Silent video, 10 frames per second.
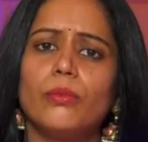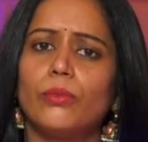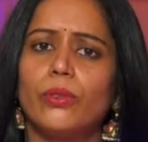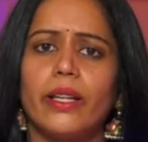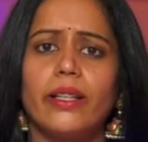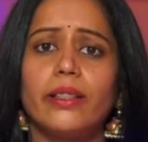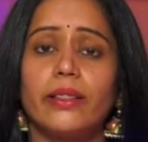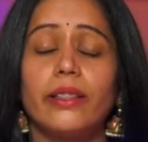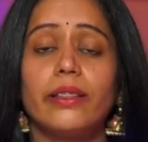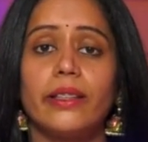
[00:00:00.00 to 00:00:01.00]
More than
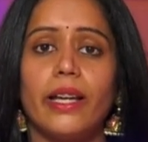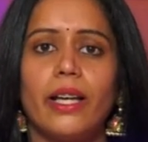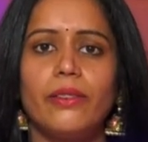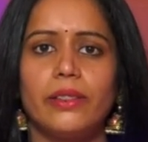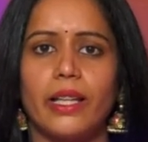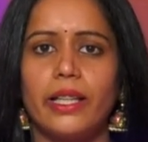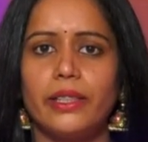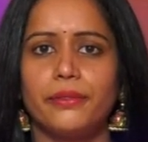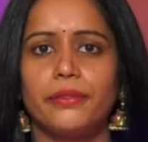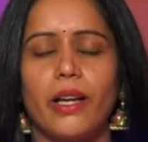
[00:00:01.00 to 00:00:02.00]
anything, they have
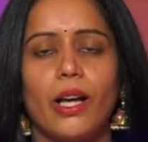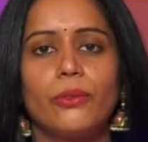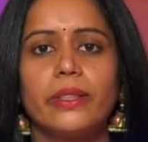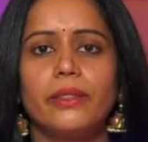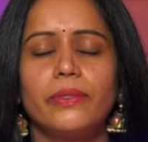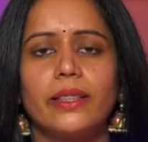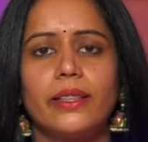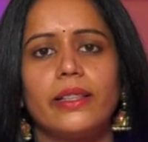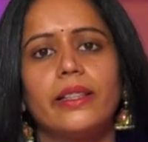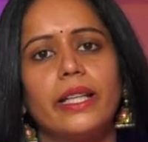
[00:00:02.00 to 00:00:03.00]
life. How can we
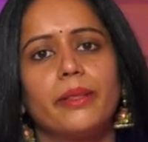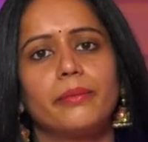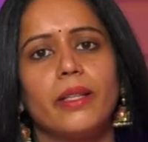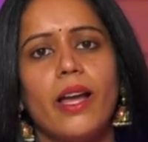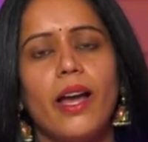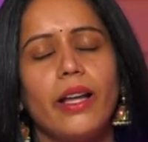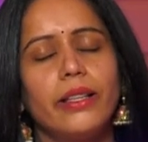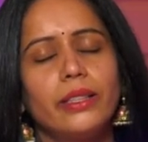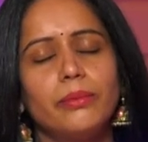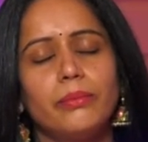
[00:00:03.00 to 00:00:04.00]
kill them?
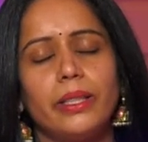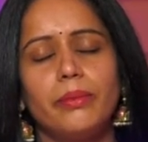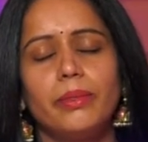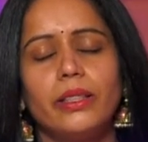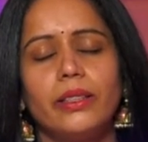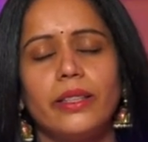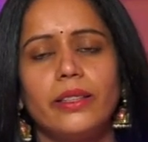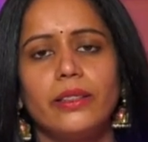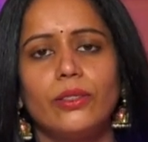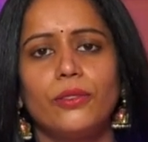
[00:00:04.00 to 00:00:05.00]
That made me
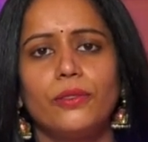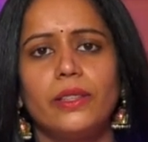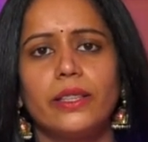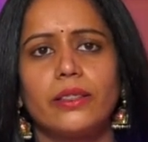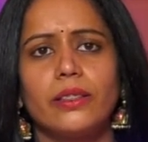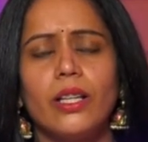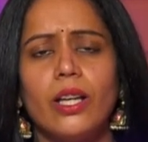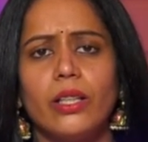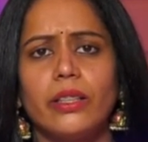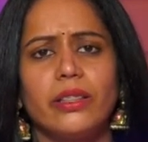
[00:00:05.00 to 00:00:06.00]
think of, like,
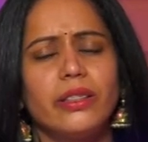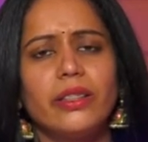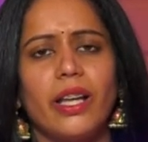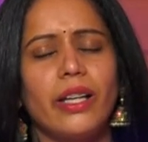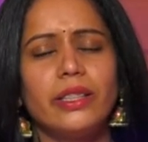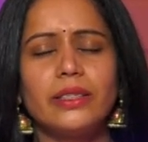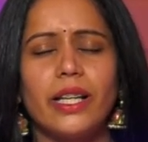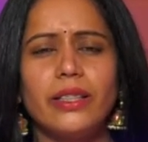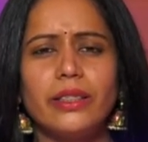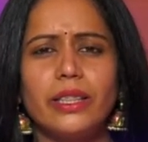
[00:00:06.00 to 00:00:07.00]
I
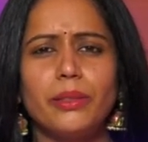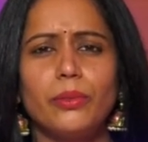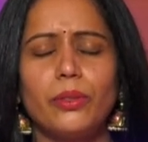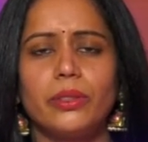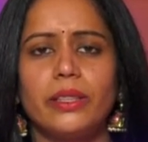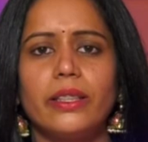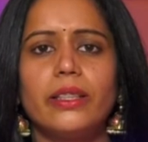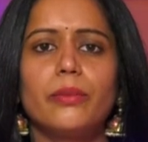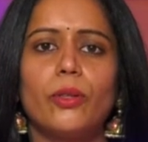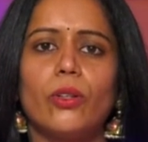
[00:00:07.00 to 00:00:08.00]
started
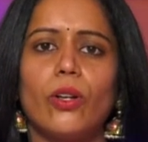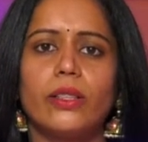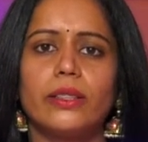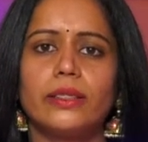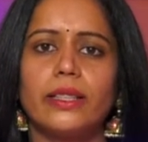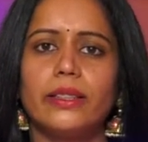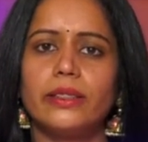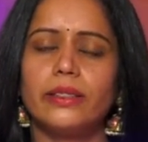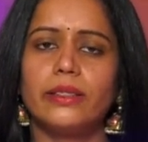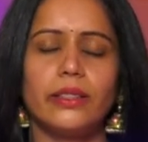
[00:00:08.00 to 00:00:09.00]
thinking about all this,
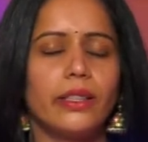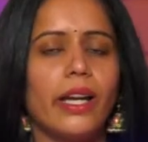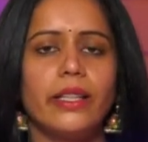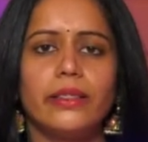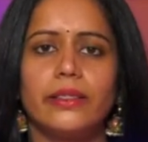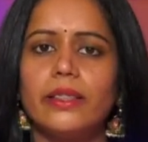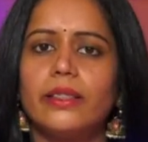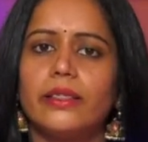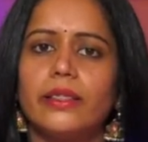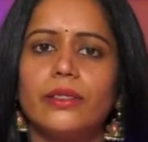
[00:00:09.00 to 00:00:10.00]
and I
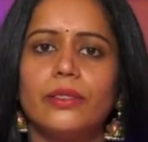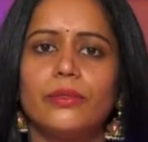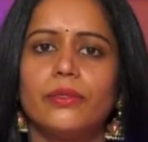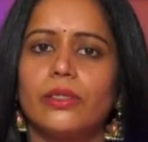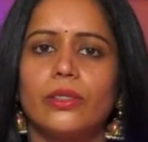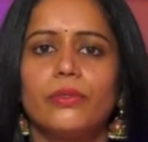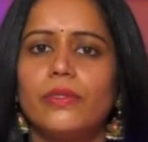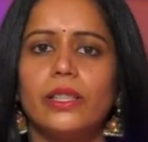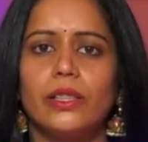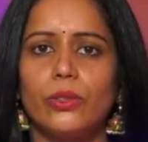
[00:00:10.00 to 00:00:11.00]
really didn't
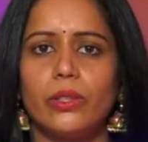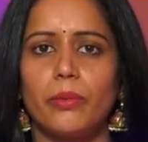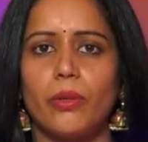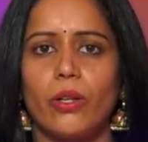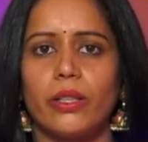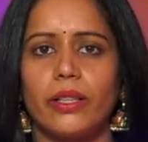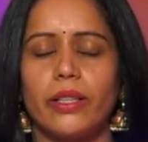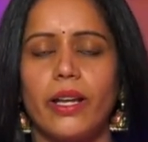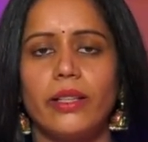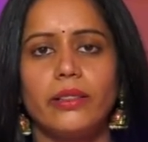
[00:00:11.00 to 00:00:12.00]
feel good about it.
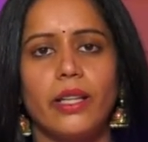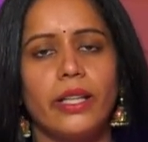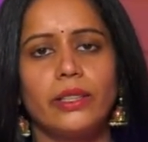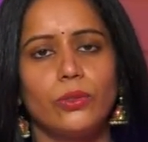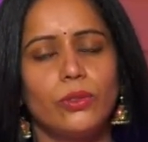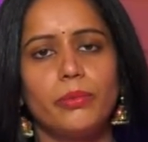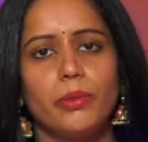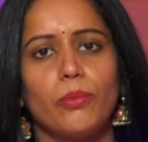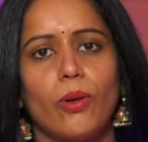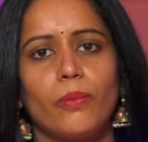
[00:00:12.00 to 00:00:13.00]
And I told
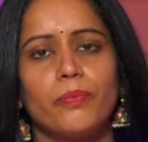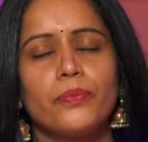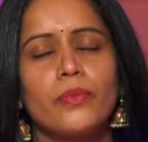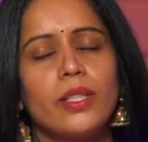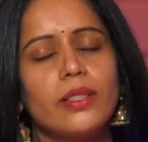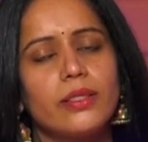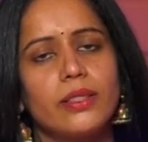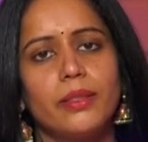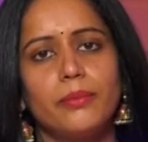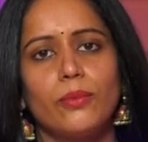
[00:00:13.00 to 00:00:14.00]
my mom,
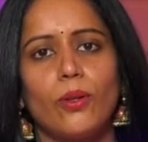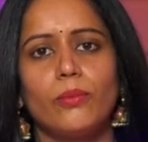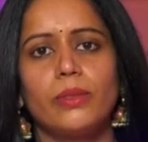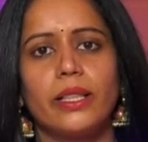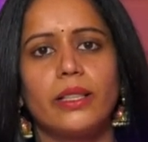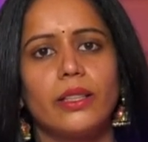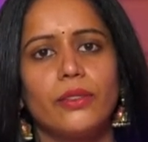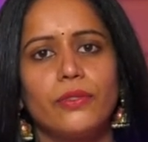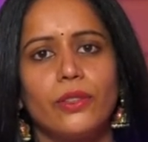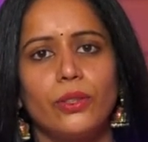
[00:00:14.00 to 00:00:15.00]
see mom, like,
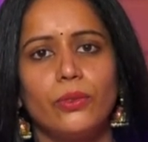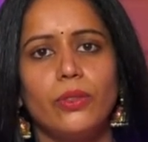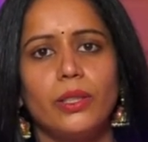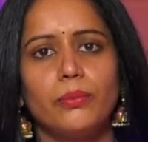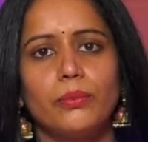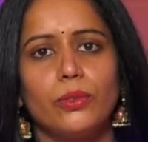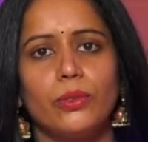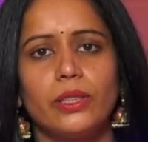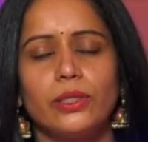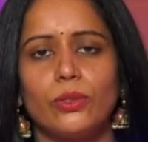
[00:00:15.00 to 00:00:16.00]
for you I'm
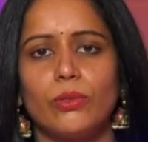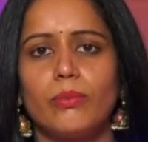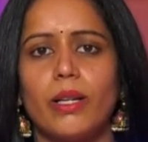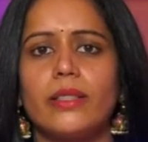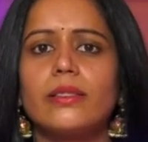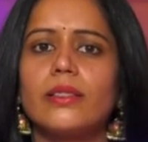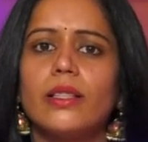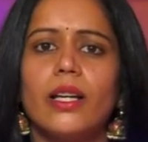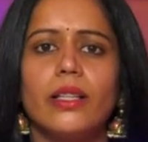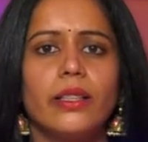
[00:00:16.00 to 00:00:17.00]
doing so much,
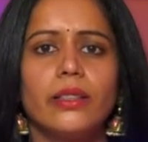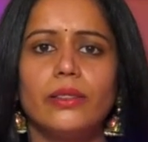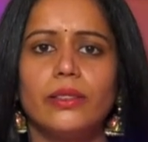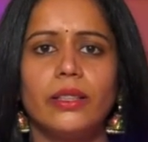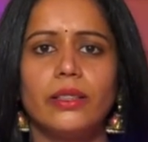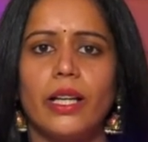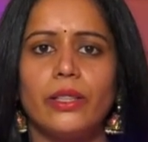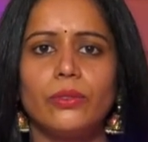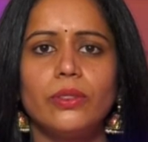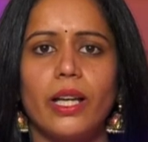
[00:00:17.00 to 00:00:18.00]
then
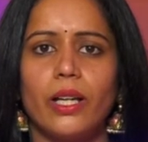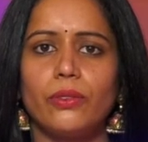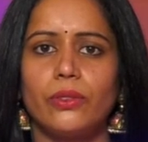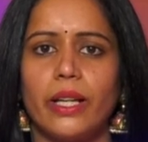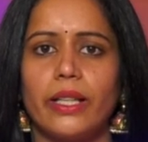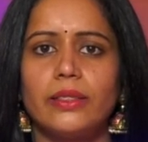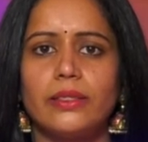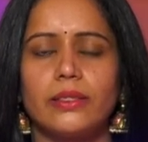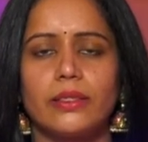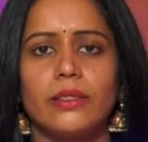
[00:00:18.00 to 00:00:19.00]
I don't have
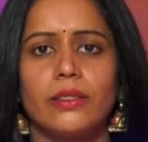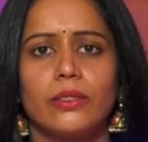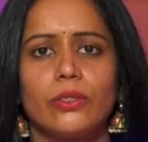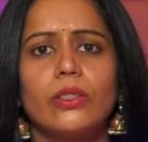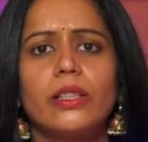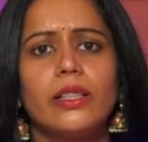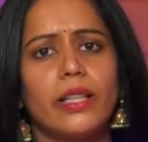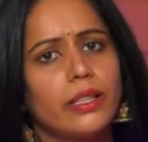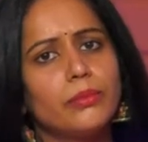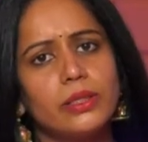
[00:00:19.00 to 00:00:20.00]
right kill
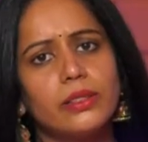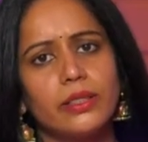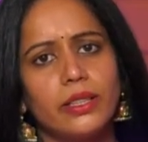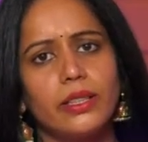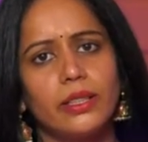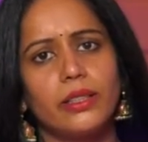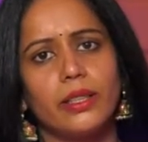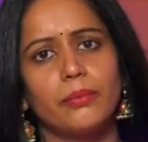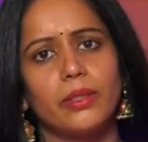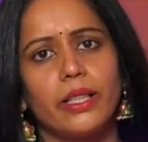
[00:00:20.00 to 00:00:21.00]
animals and eating
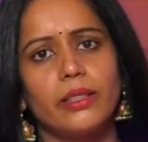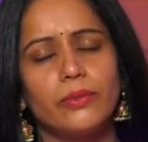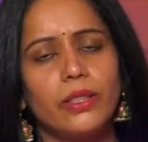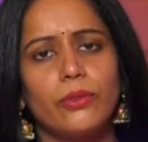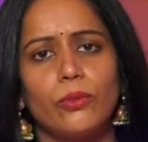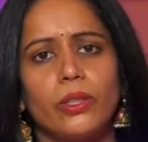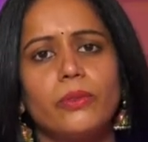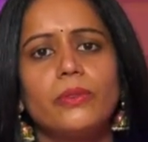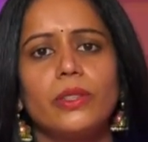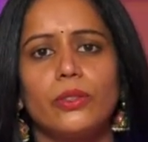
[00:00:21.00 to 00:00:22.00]
them, right?
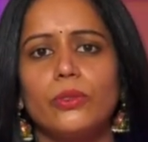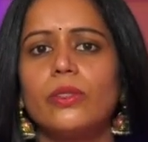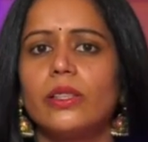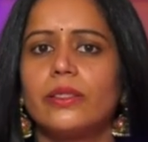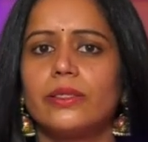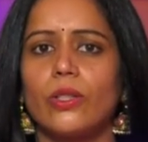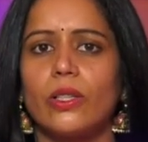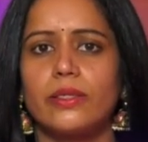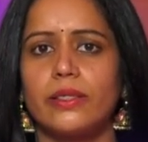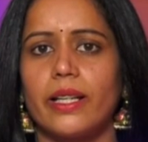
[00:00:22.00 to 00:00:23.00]
Whatever we are doing is
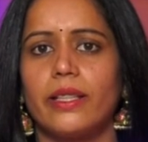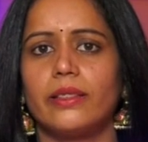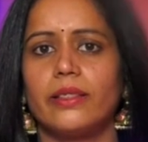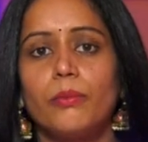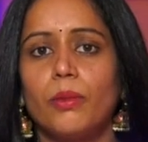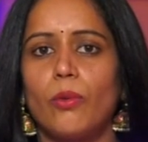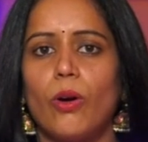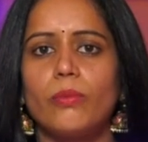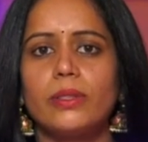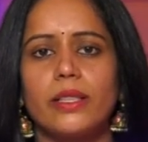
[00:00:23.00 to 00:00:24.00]
not right. My
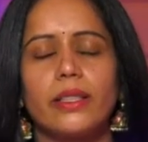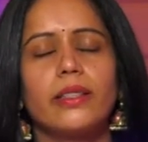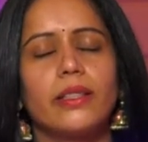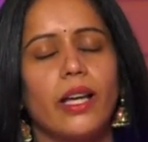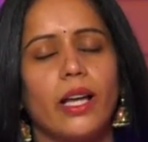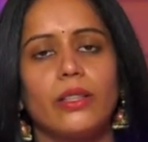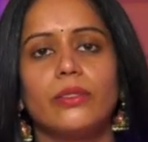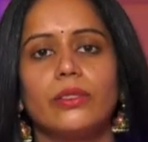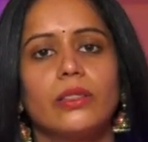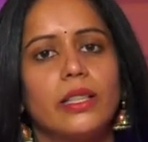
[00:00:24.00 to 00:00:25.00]
mom is like,
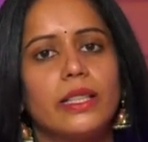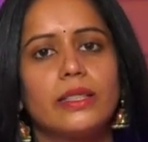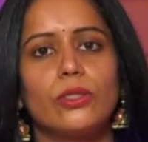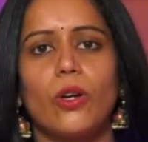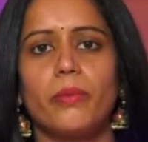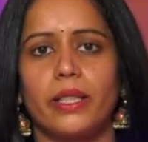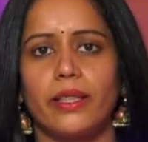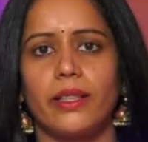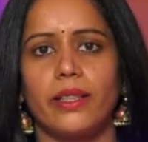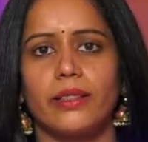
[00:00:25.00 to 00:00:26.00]
yeah, let's stop
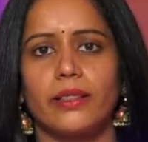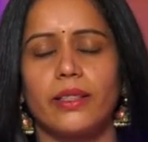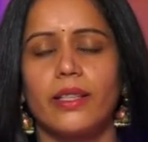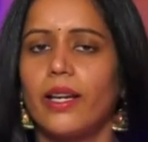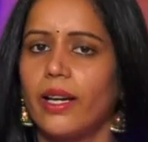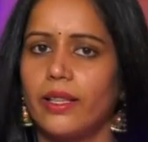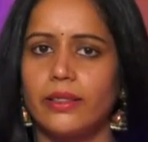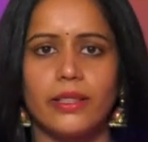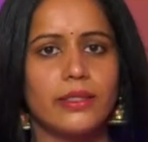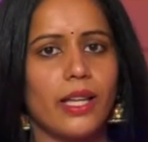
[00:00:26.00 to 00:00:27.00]
eating it.
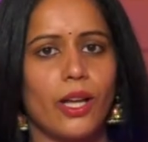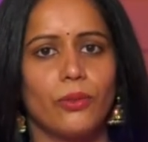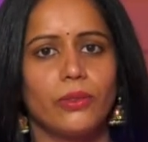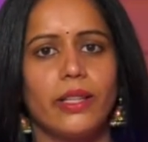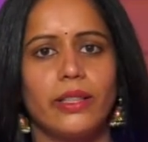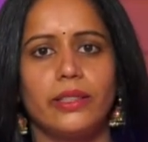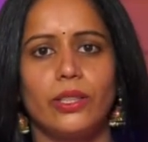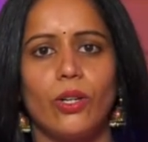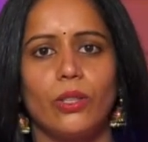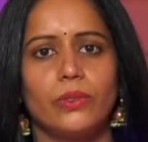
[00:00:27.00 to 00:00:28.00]
And that's how, that
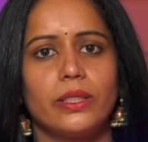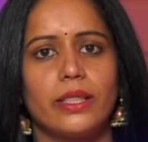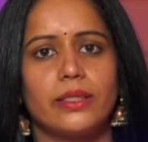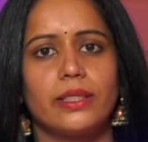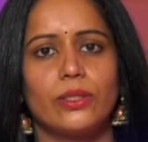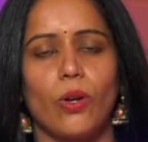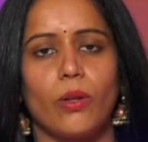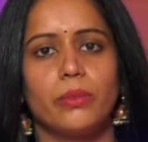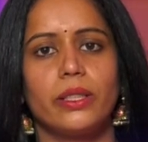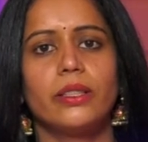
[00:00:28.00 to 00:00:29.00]
day onward, I just
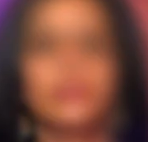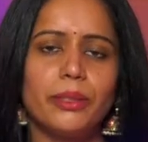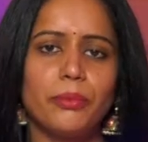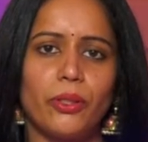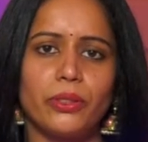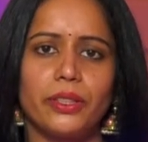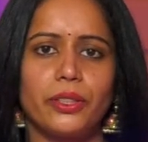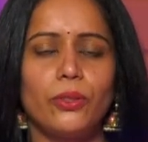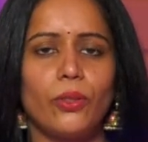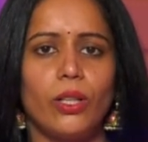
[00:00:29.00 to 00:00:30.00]
stopped it. Think about
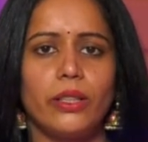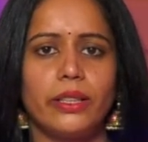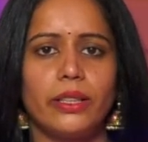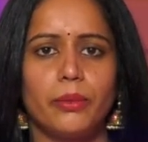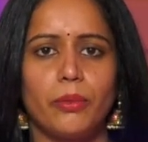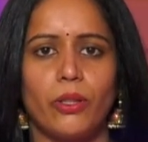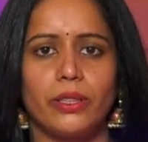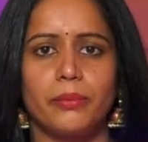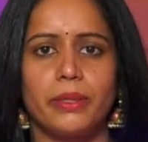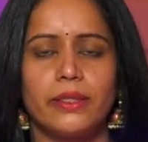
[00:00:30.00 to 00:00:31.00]
it, you all think
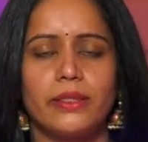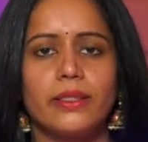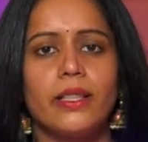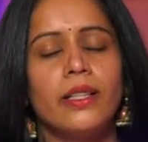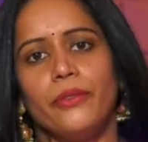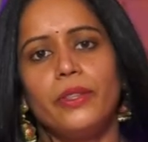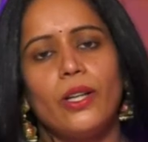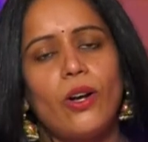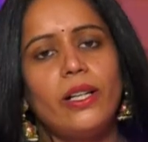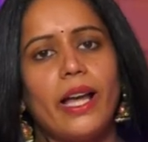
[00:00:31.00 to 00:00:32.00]
about it, because we
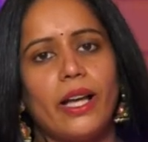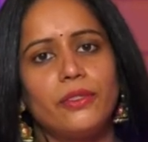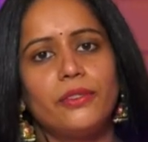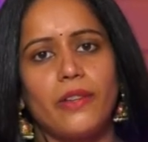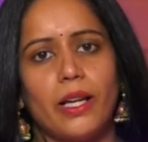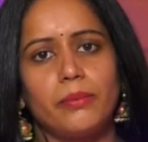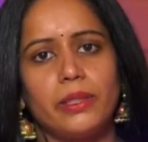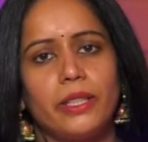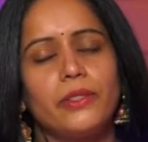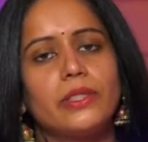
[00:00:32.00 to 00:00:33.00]
all have a family.